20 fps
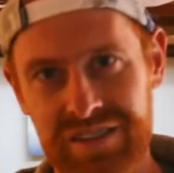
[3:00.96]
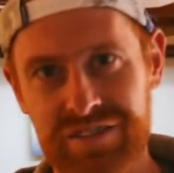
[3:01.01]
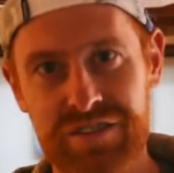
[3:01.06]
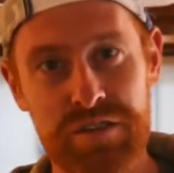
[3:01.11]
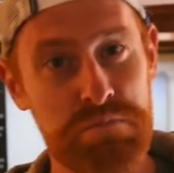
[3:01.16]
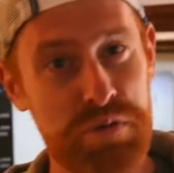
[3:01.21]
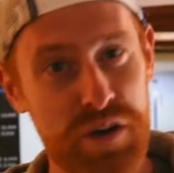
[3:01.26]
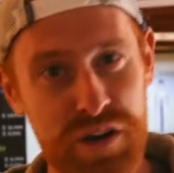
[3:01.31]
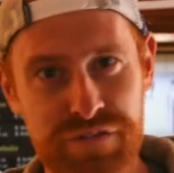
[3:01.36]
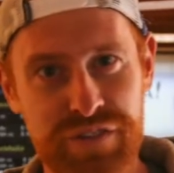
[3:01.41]
it's
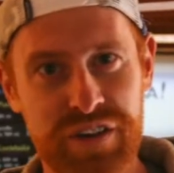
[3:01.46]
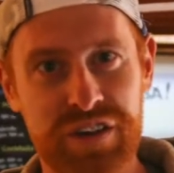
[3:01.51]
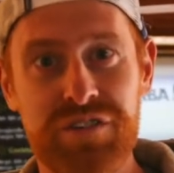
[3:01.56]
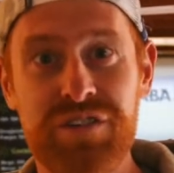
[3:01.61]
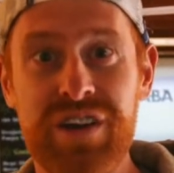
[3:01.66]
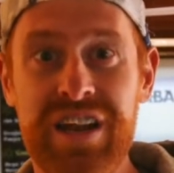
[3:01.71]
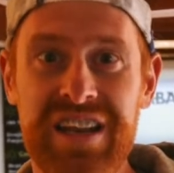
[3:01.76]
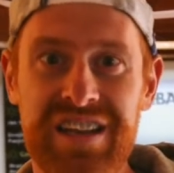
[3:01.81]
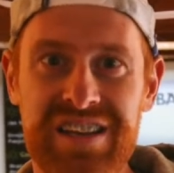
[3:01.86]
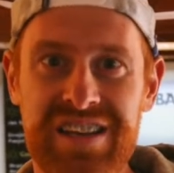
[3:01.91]
a perfect
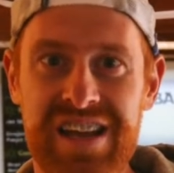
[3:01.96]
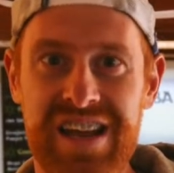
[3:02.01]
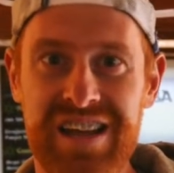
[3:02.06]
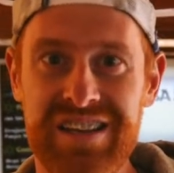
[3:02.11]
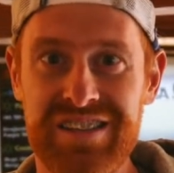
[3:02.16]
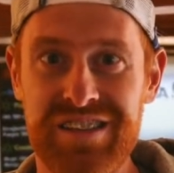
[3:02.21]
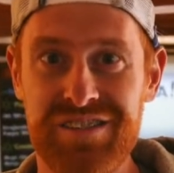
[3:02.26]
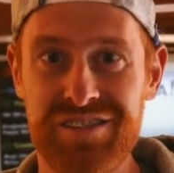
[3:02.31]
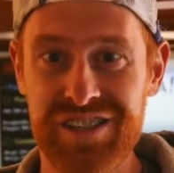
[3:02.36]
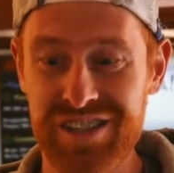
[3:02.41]
rainy day
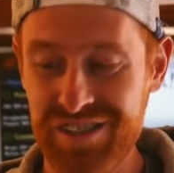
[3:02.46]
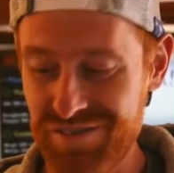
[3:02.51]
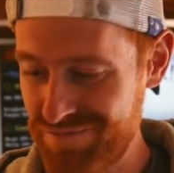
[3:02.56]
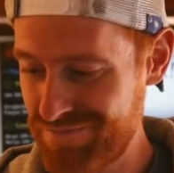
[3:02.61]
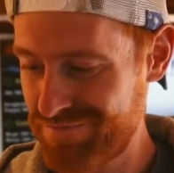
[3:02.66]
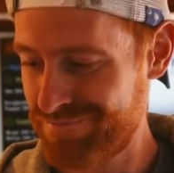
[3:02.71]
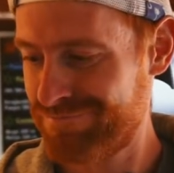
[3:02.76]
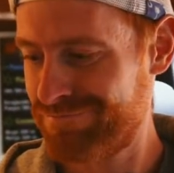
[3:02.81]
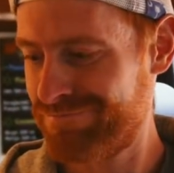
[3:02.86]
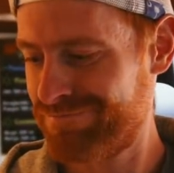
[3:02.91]
activity.
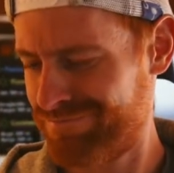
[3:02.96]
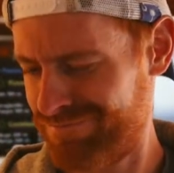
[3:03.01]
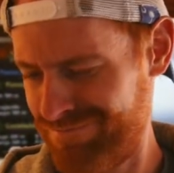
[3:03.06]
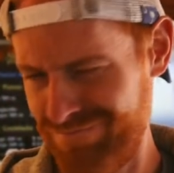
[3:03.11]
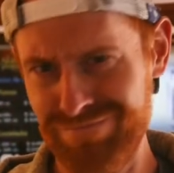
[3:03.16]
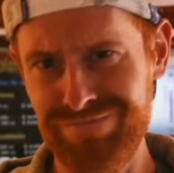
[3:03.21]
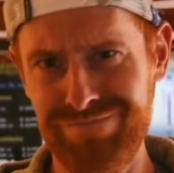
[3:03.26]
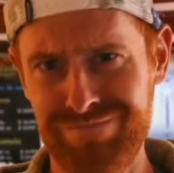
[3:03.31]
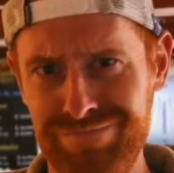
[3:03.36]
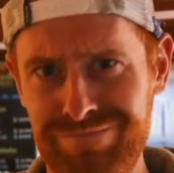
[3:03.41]

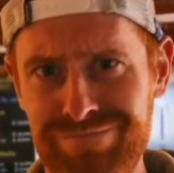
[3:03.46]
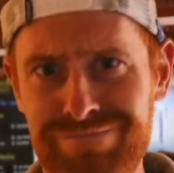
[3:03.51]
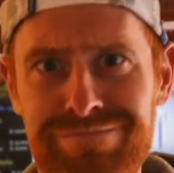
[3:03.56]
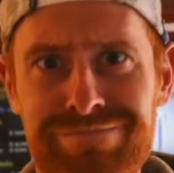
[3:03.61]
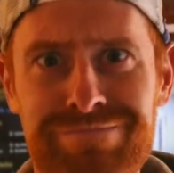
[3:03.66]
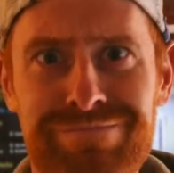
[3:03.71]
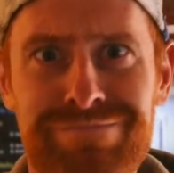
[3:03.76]
Mm.